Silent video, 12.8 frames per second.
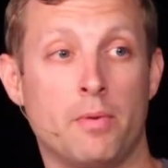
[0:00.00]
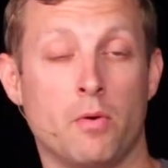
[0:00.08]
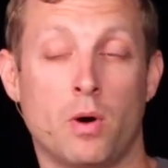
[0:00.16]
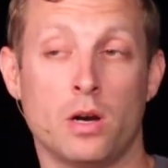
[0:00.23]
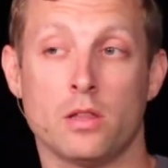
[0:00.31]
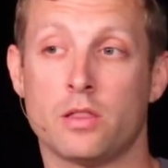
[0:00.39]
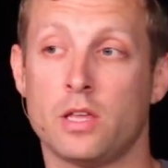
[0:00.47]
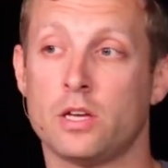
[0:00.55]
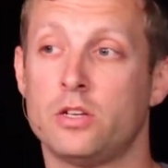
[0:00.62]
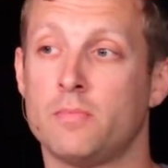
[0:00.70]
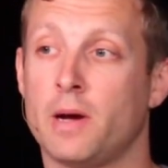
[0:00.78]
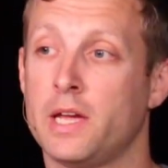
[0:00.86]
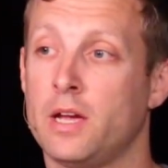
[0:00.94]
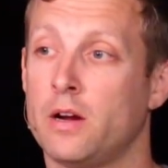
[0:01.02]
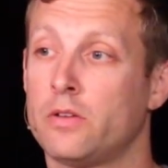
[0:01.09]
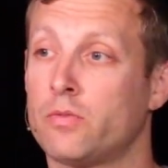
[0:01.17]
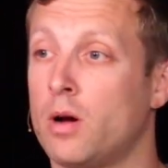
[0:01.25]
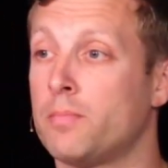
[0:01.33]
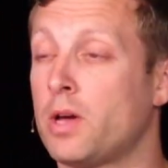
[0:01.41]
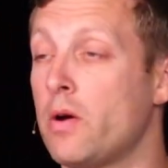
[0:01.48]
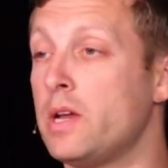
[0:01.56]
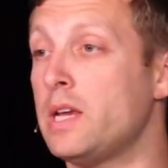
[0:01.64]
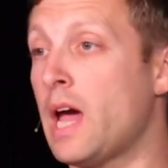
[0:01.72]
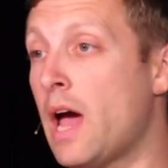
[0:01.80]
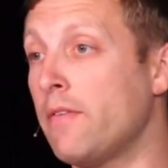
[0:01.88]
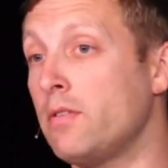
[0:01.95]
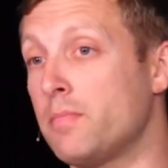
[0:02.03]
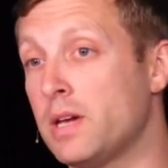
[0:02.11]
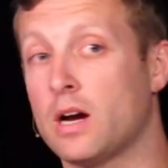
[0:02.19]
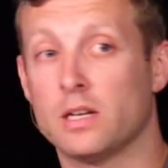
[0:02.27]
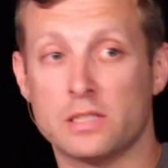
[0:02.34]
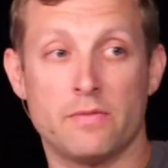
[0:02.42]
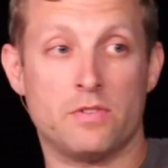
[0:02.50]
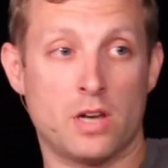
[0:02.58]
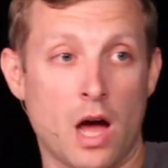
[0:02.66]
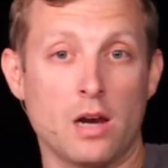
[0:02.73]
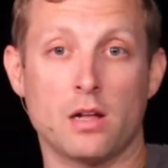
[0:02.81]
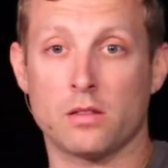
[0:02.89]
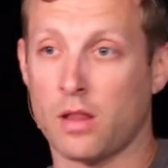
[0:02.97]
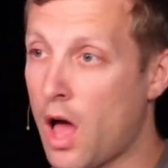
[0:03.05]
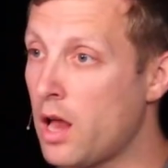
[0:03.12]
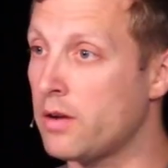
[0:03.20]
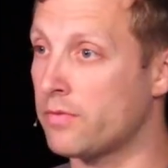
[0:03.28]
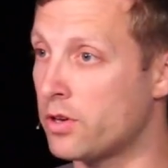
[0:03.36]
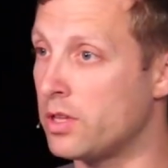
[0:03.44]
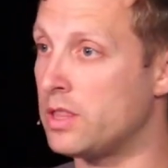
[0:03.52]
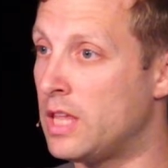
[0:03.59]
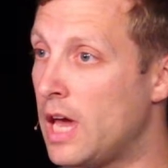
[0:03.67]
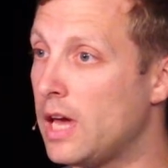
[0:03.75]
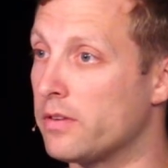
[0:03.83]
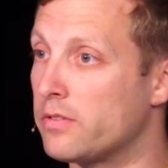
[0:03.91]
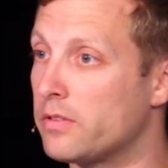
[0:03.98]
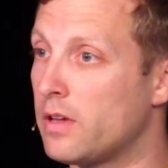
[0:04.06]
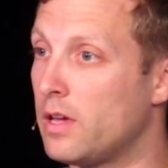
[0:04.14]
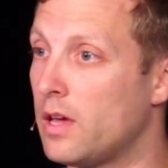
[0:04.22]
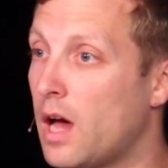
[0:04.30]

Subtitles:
but one of the things you might hear is, well, I'm going to heaven because I've done a lot of good things.